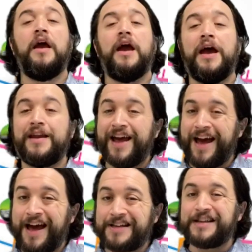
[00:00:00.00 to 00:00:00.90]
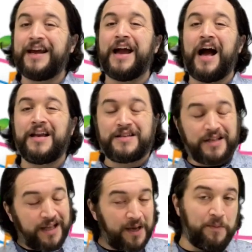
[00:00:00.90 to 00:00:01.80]
And as I got into
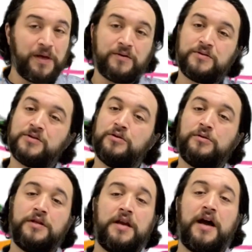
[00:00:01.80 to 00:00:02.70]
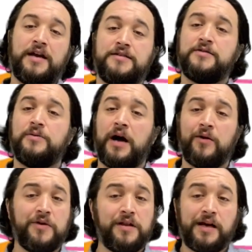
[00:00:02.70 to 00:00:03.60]
like middle school and high school, I
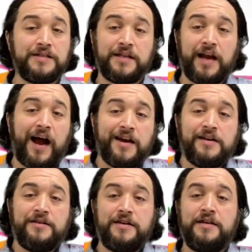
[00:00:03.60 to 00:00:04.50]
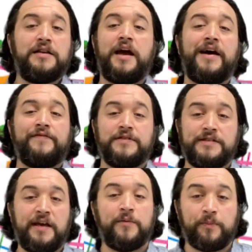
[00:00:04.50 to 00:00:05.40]
realized that I didn't need to have the
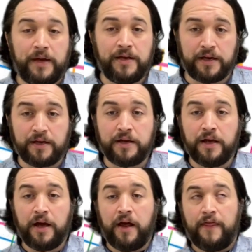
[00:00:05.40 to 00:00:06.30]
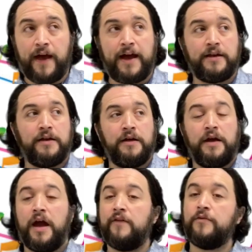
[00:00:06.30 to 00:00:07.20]
same opinion that
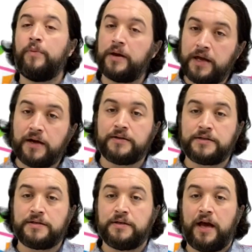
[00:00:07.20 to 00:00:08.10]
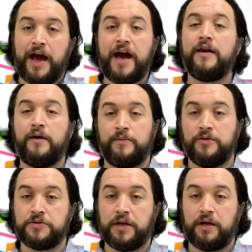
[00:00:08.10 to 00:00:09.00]
everybody else had on
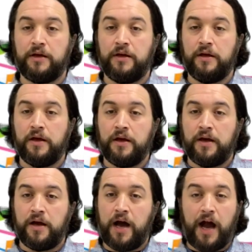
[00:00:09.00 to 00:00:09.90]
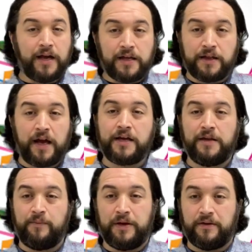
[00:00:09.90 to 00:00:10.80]
music. I can like the
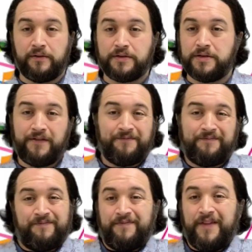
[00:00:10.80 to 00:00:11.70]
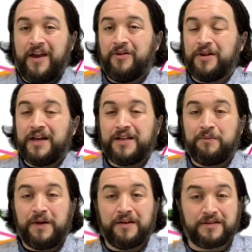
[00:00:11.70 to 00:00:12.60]
Beatles, and if they don't like the
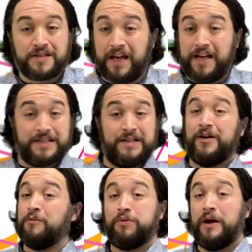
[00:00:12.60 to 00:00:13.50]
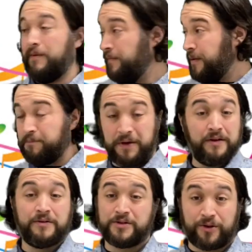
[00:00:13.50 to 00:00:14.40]
Beatles, that's their problem. The
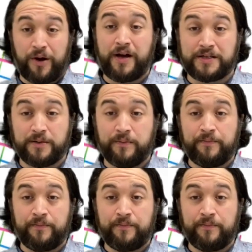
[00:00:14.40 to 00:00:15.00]
Beatles are awesome.